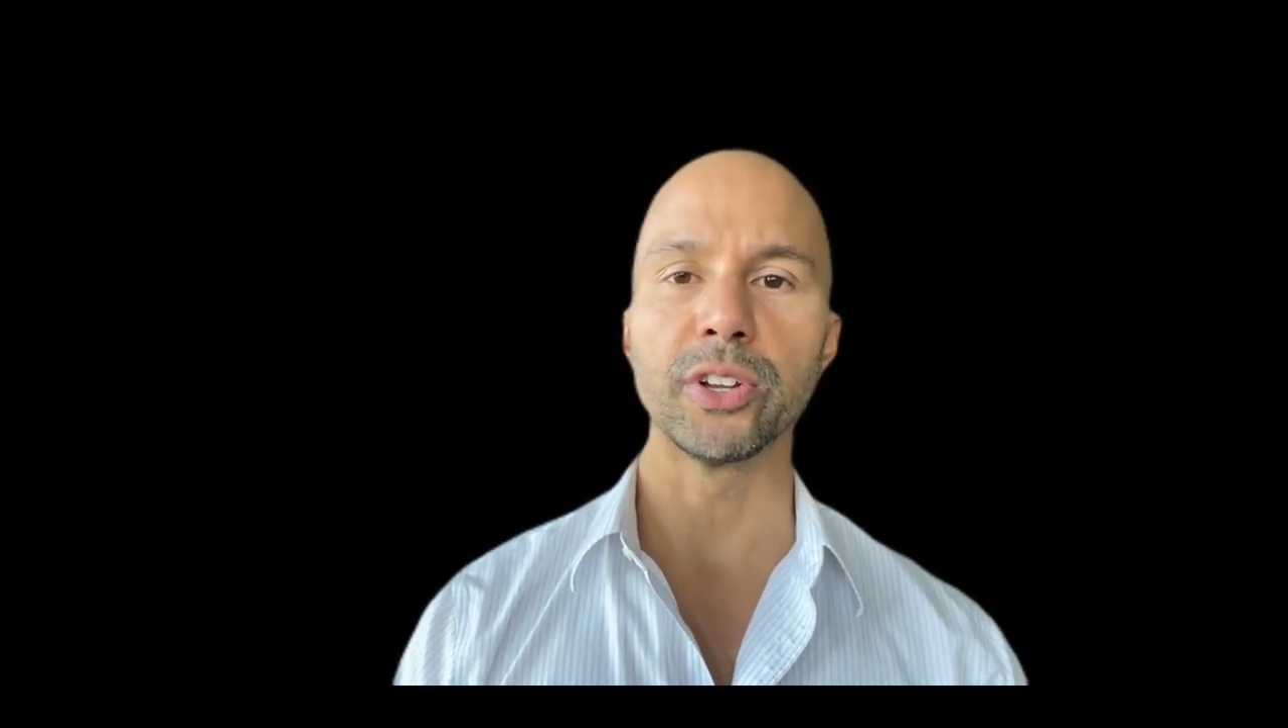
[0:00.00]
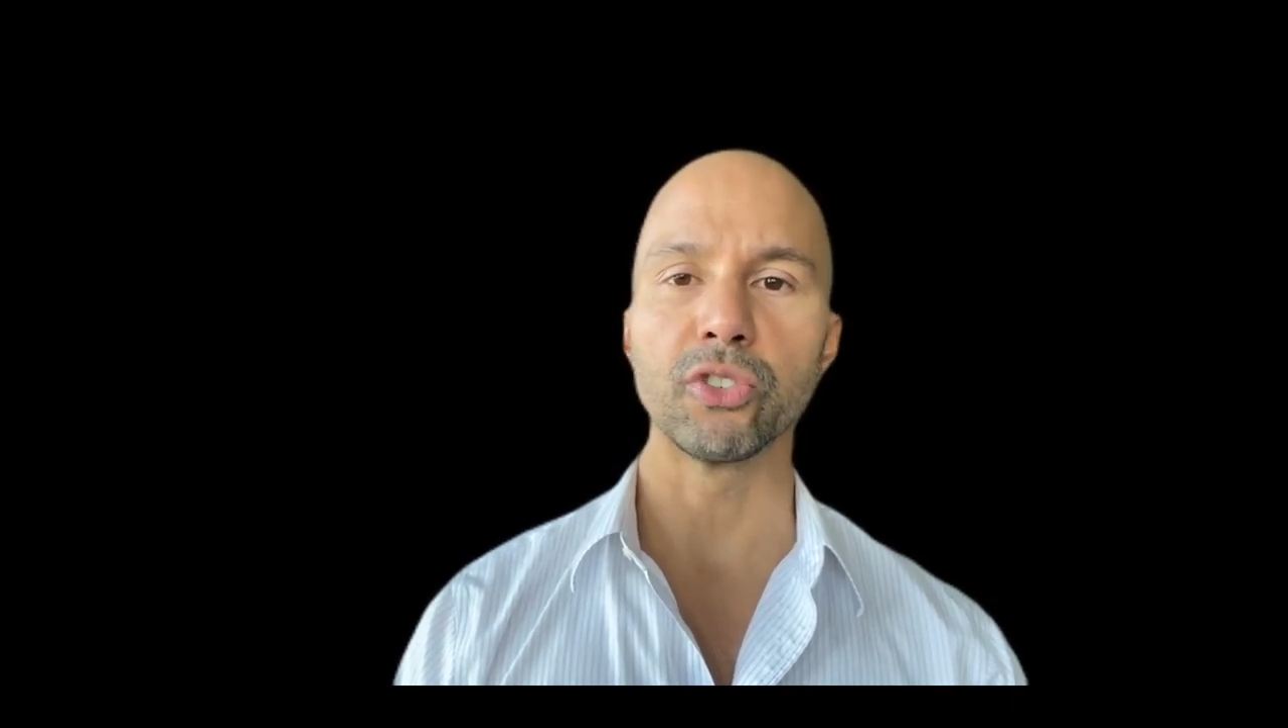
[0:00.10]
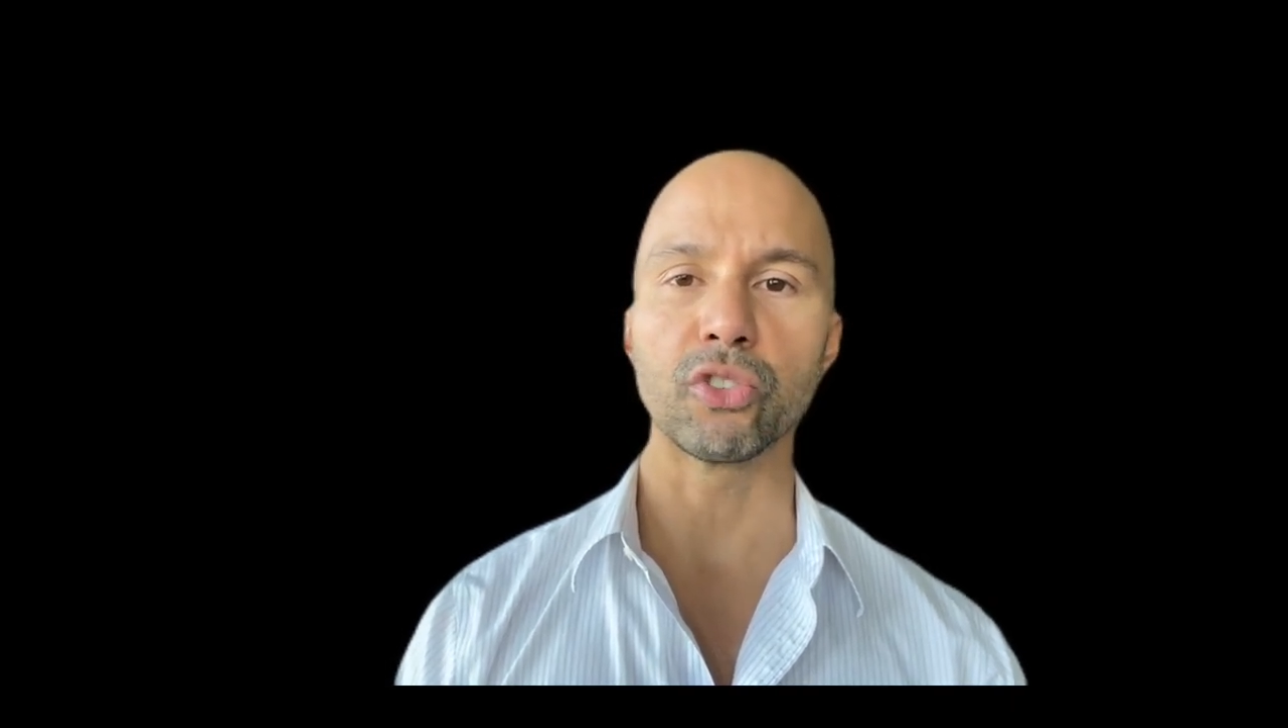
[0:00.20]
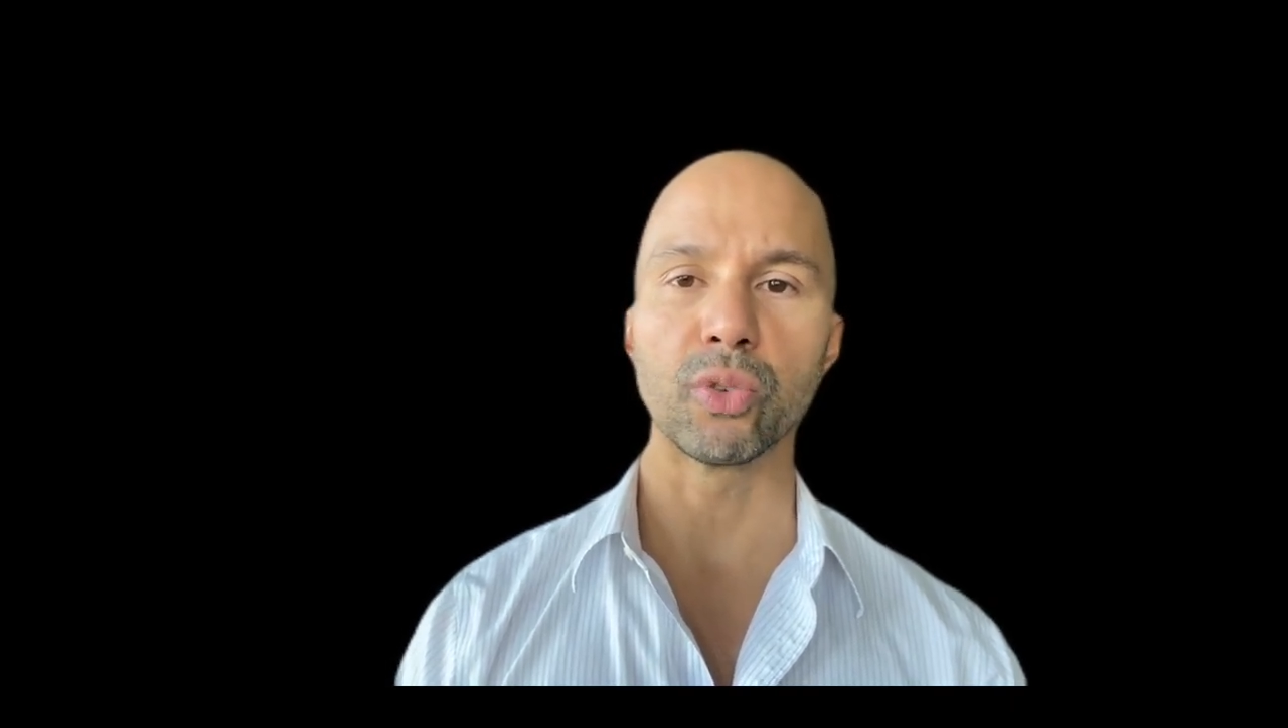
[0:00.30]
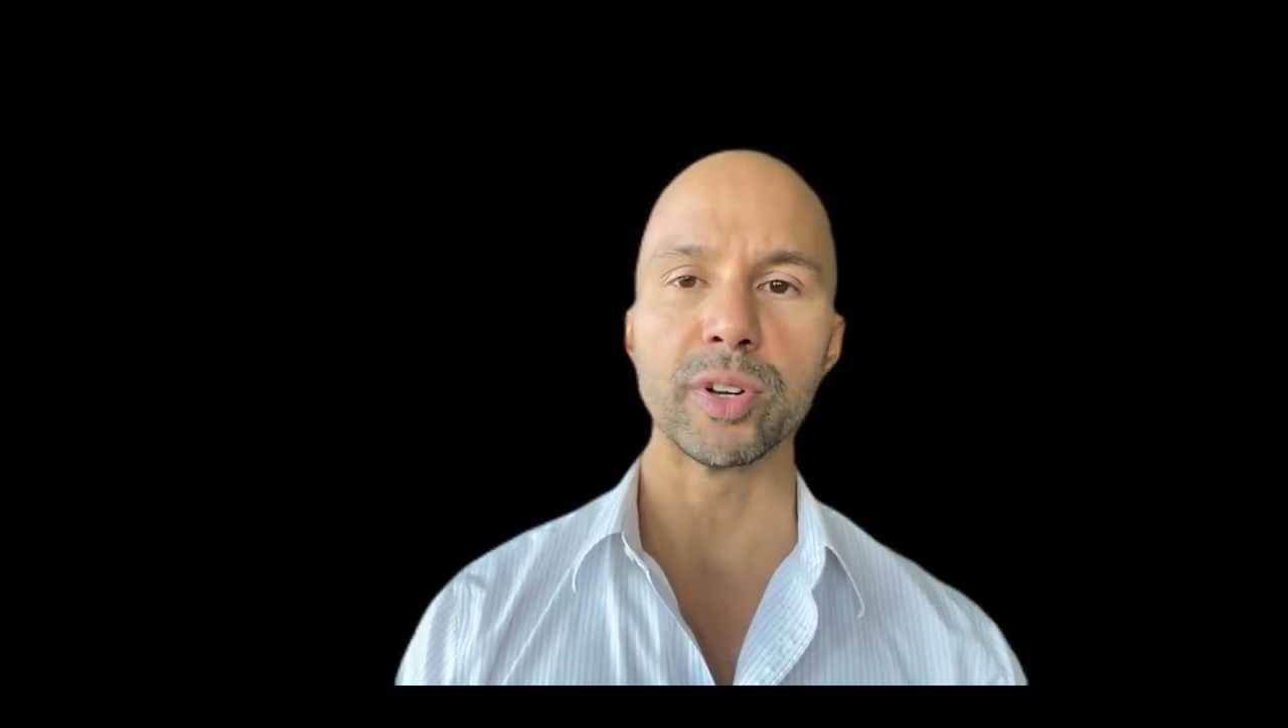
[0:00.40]

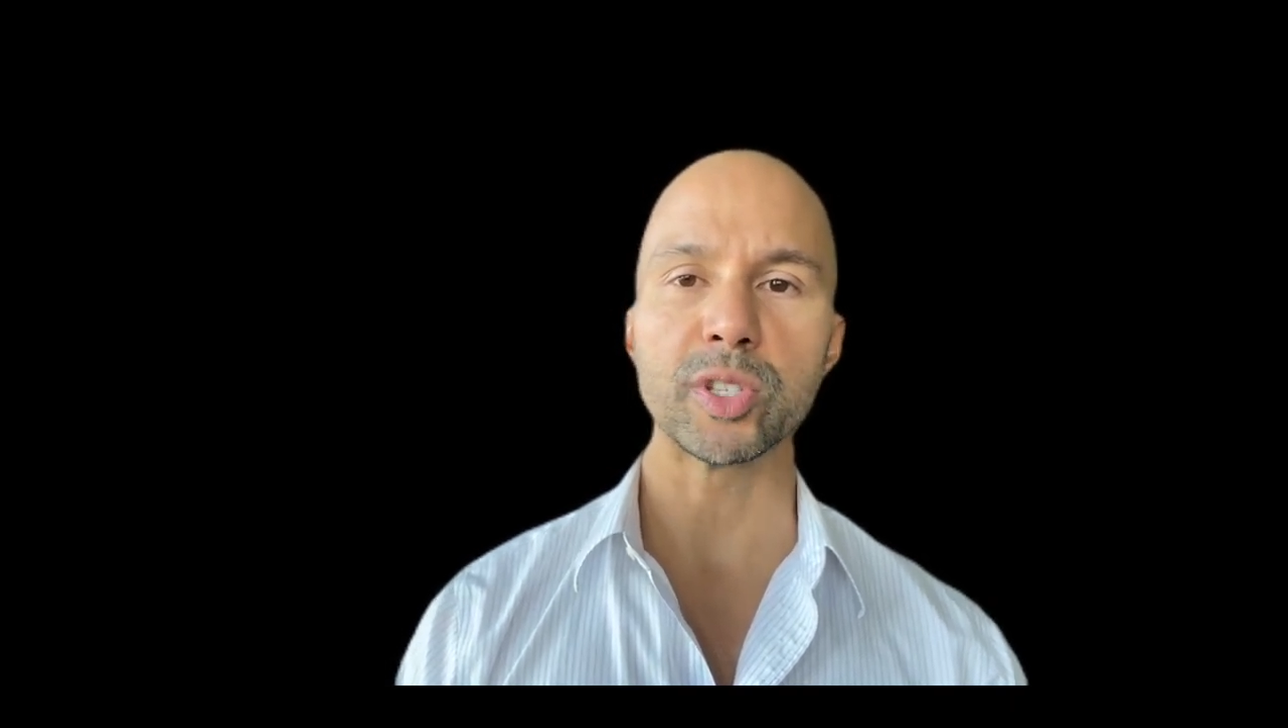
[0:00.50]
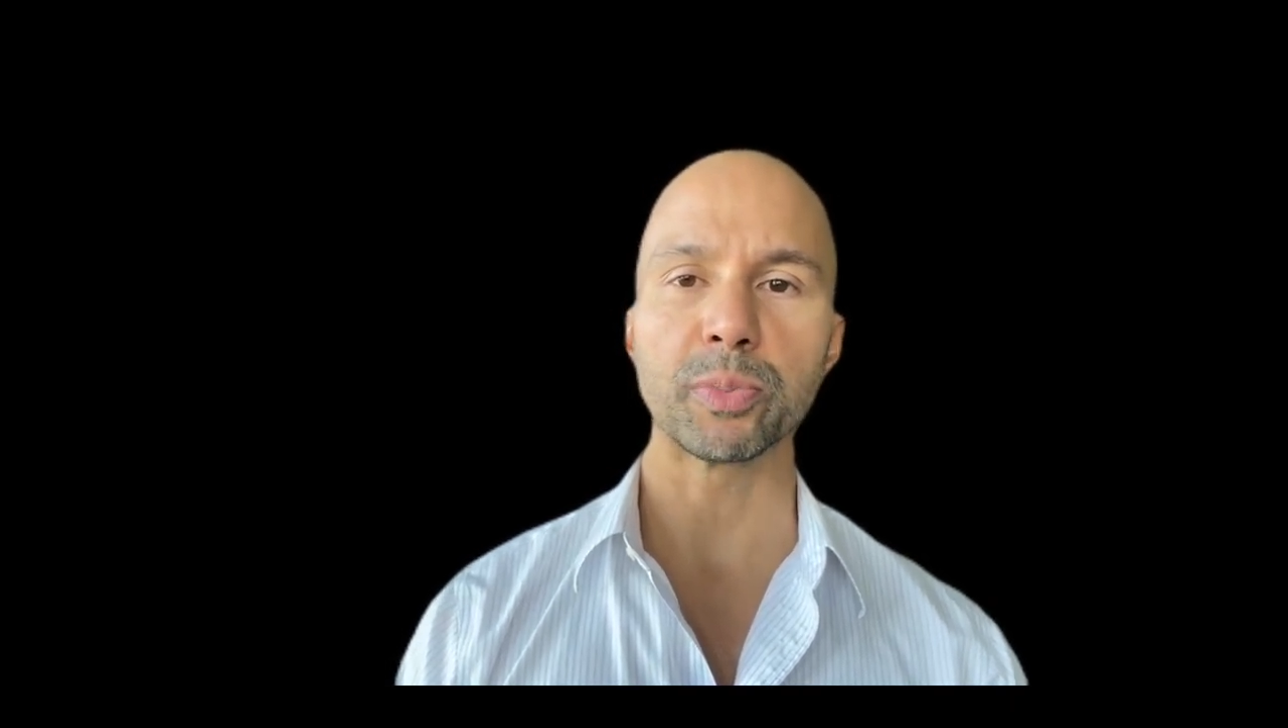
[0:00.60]
Insurance